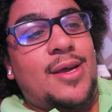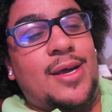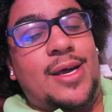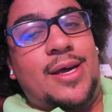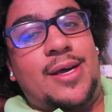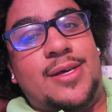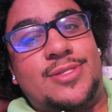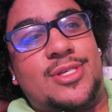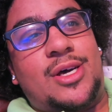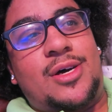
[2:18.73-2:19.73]
I
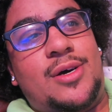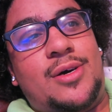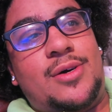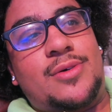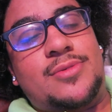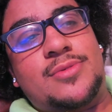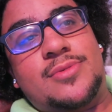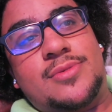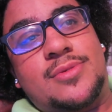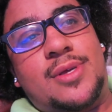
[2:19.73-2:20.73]
saw,
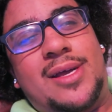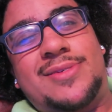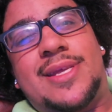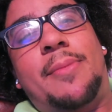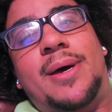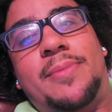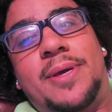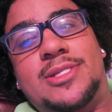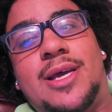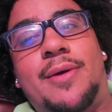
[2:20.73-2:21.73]
I stopped by the
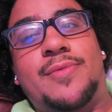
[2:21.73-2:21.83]
pet shop.